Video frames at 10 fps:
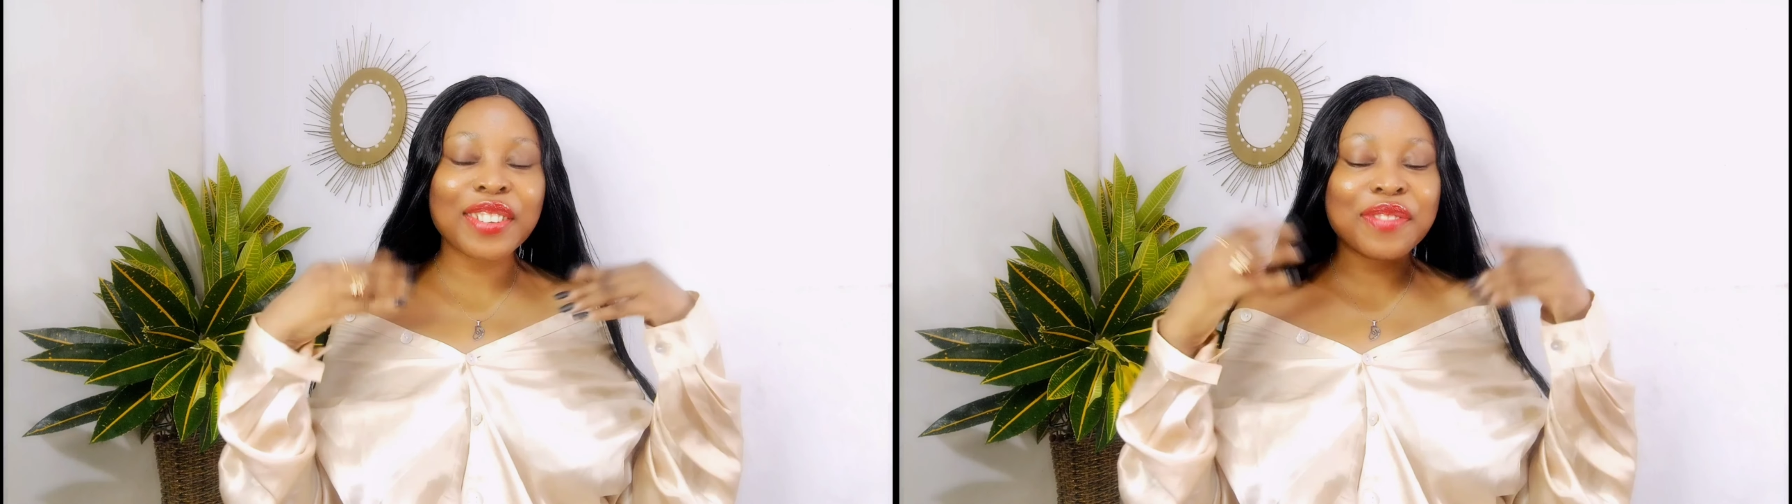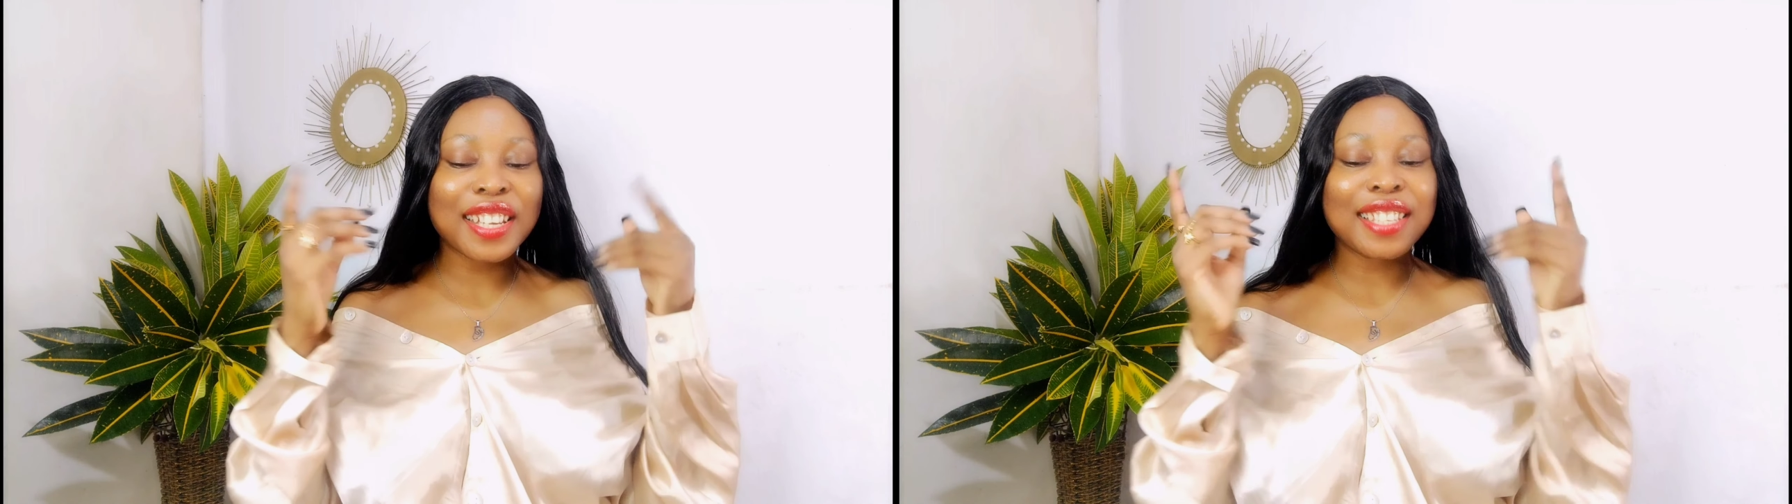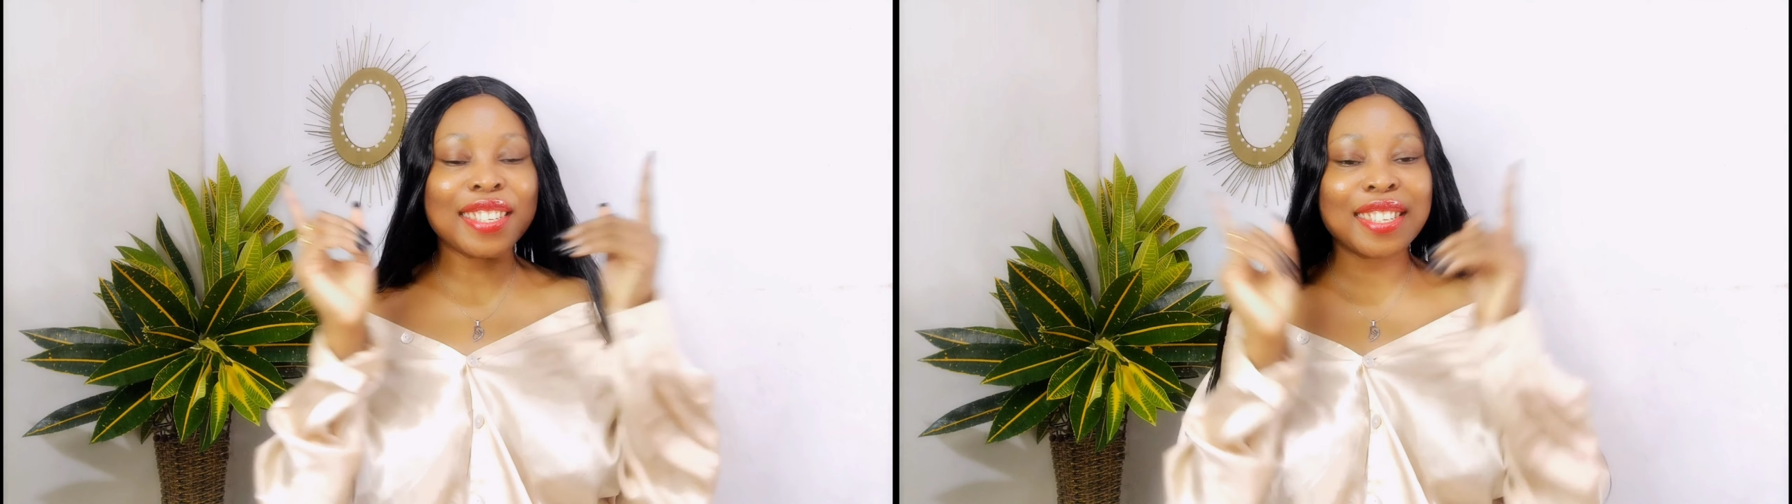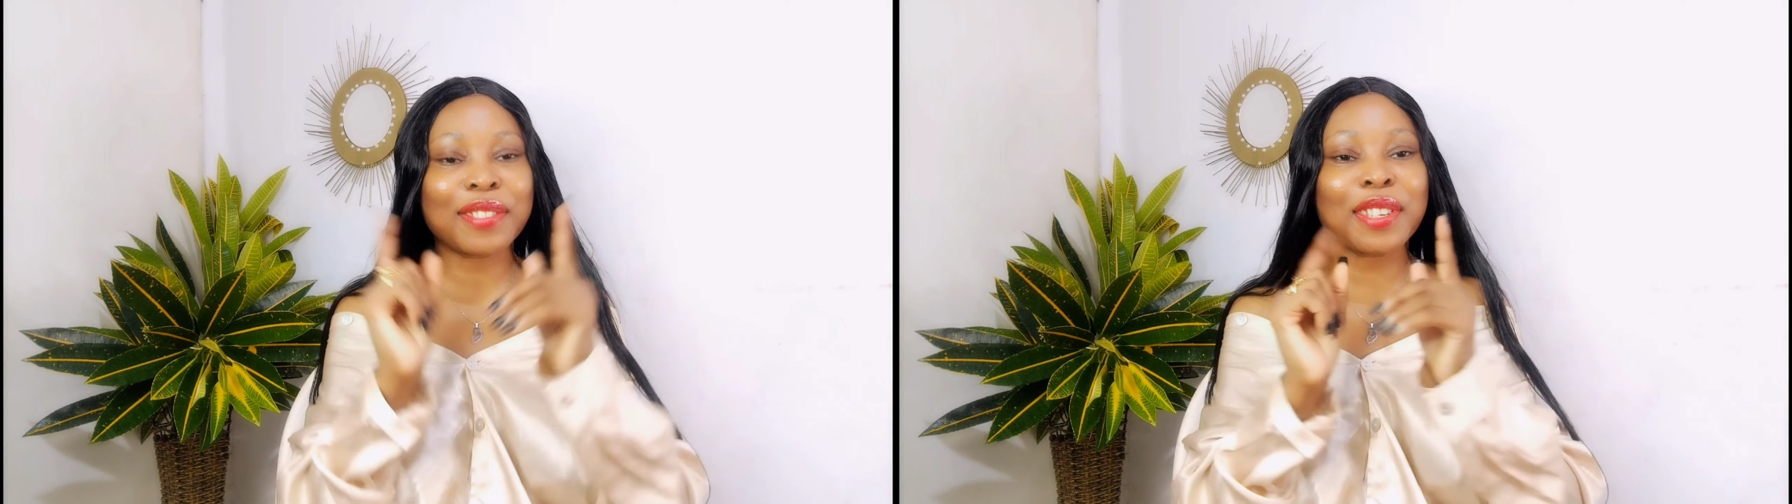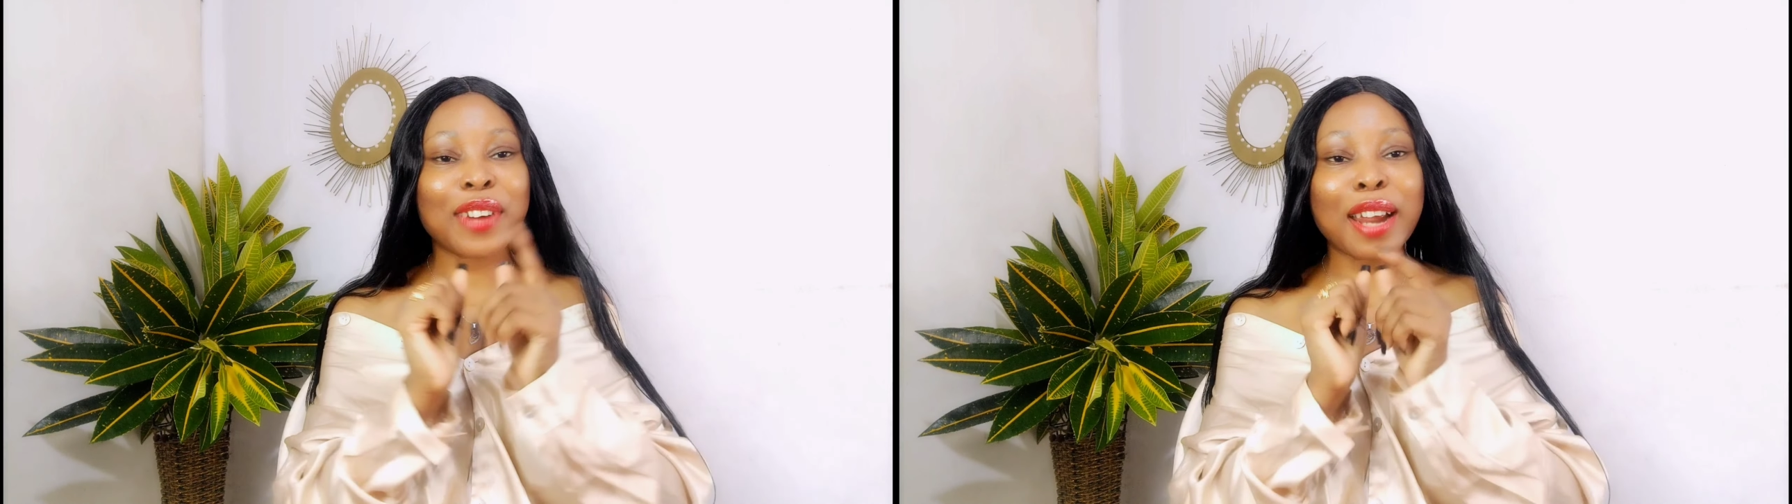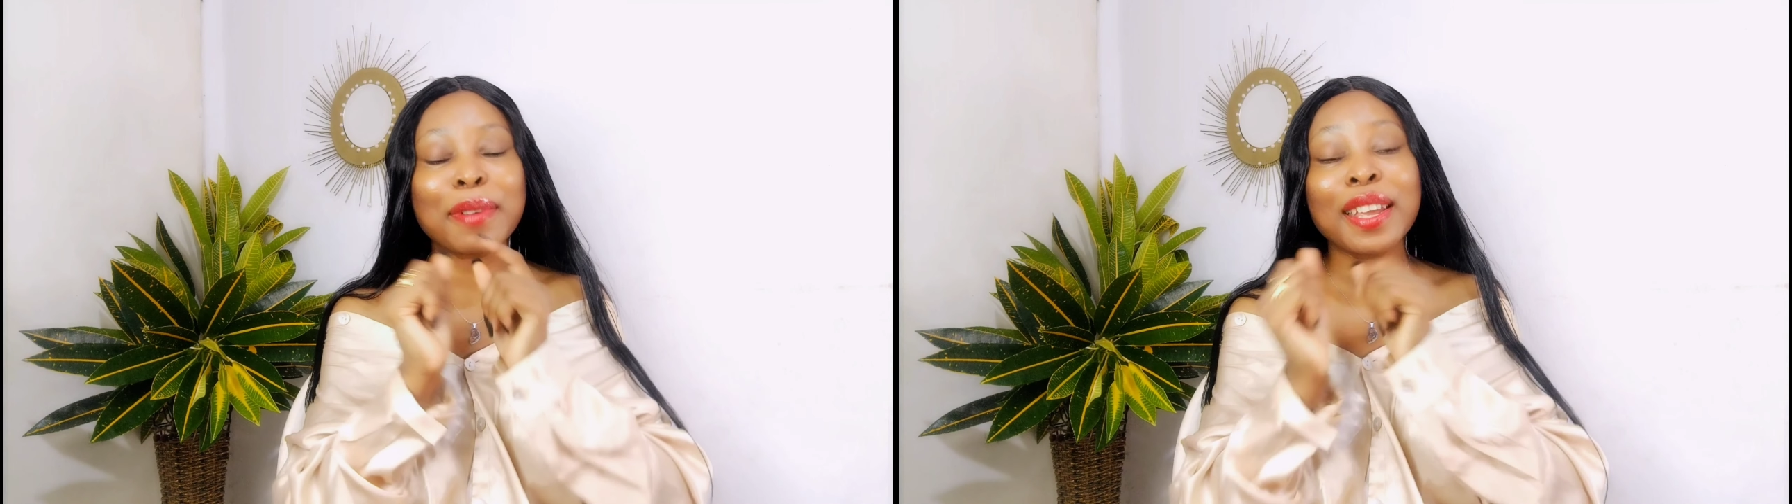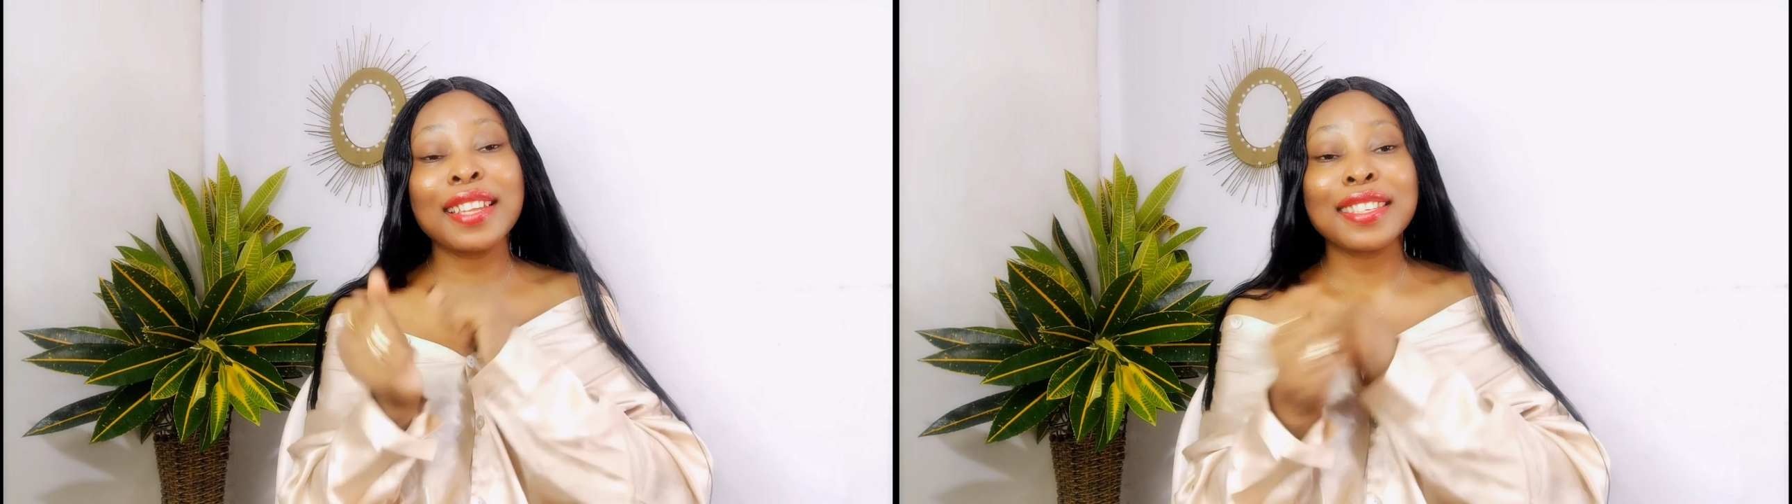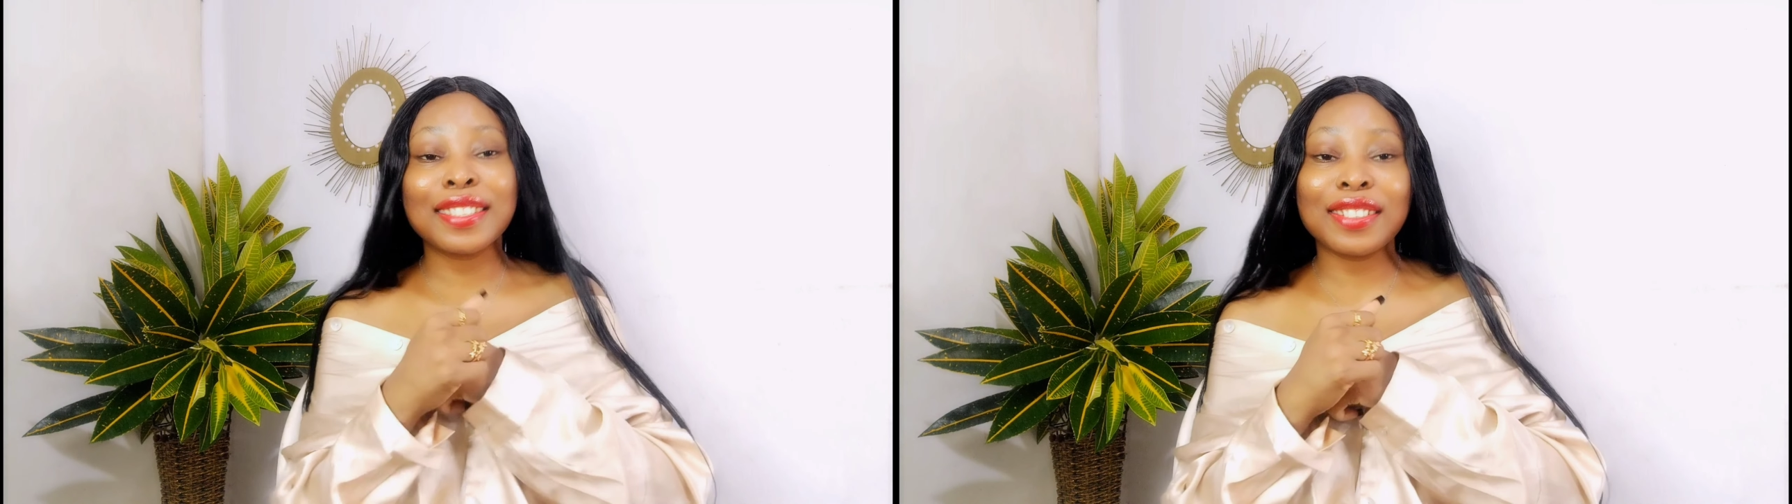don't forget to subscribe
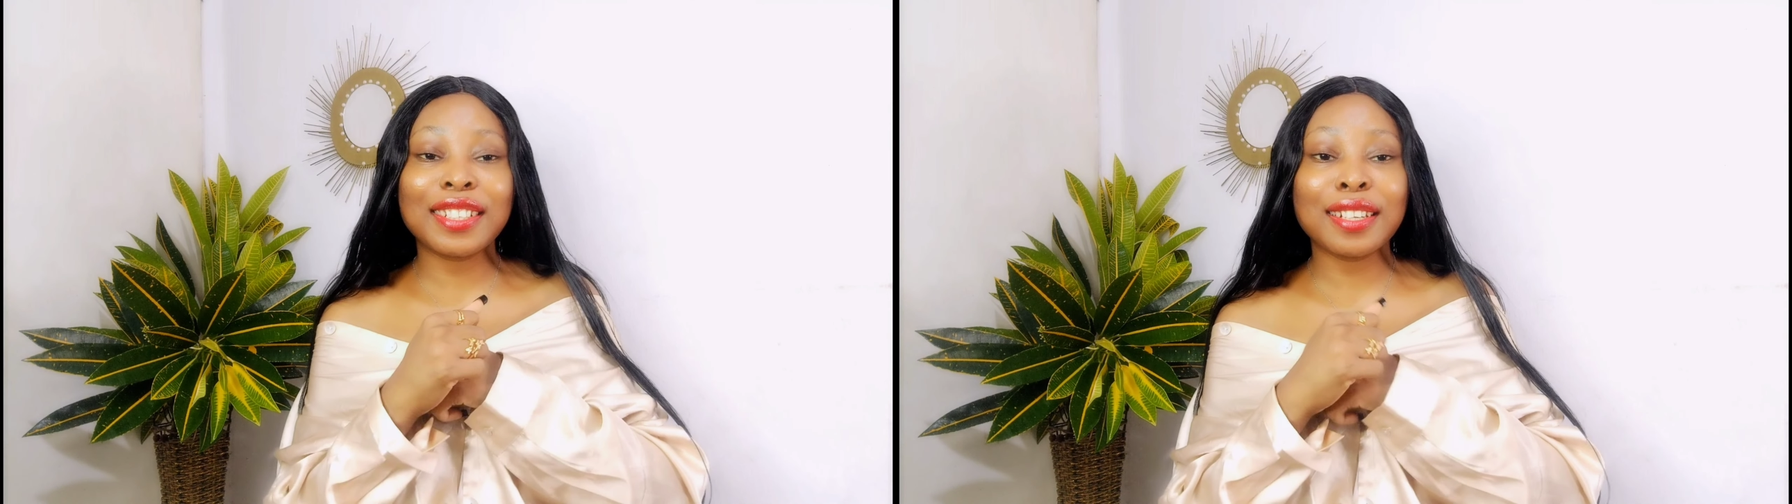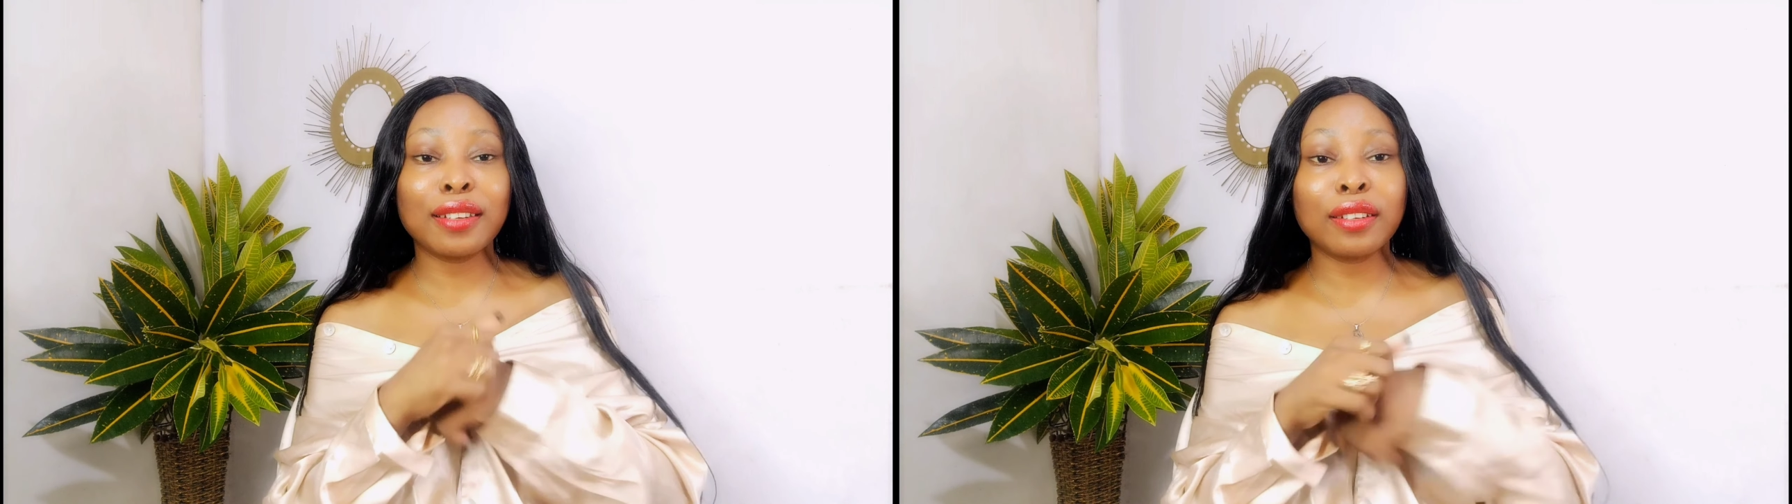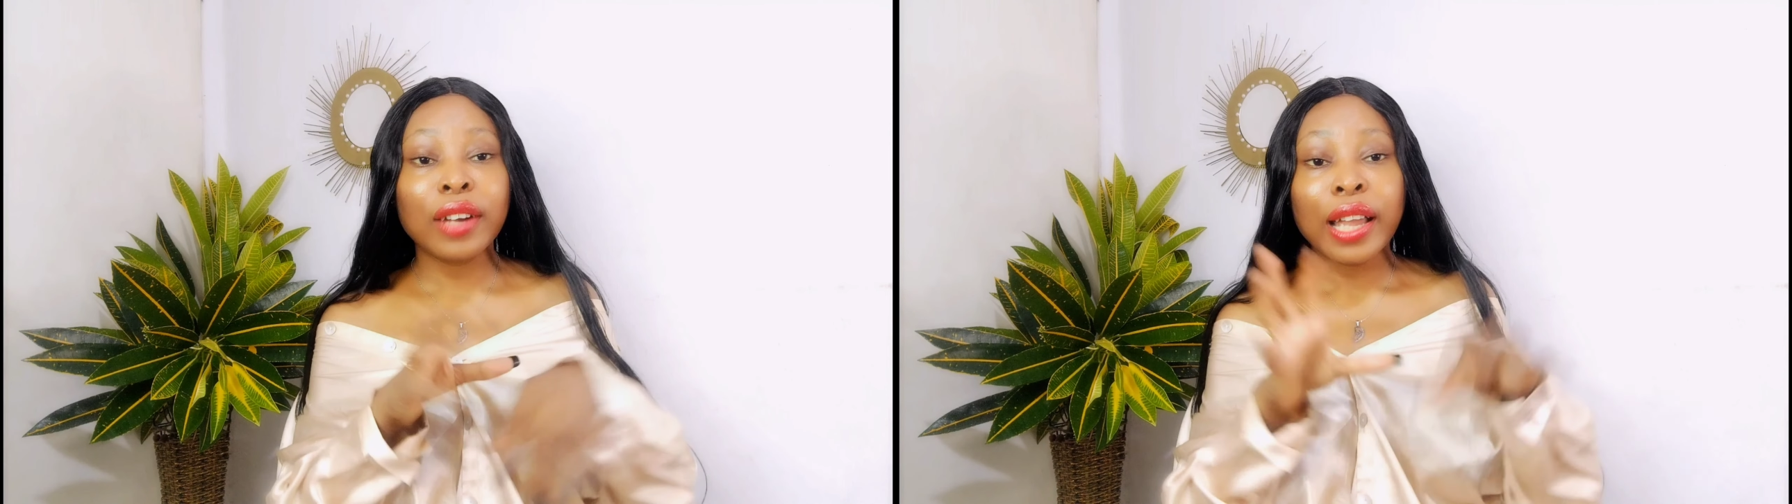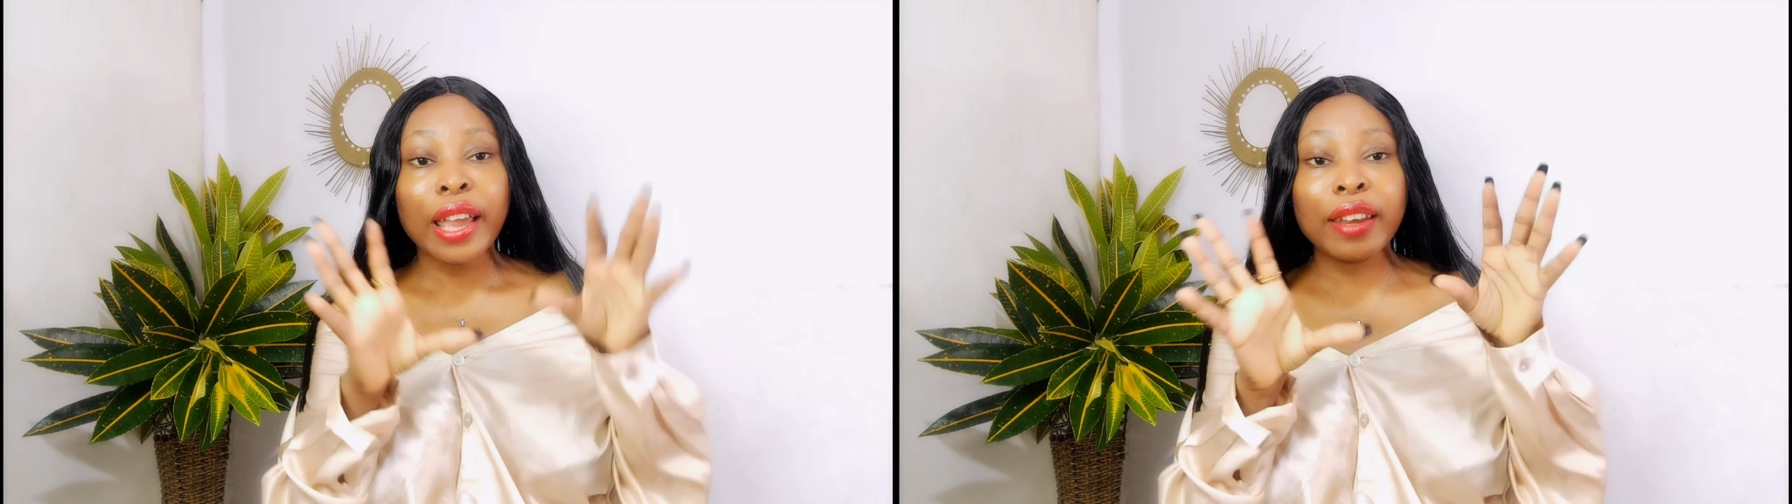to the channel.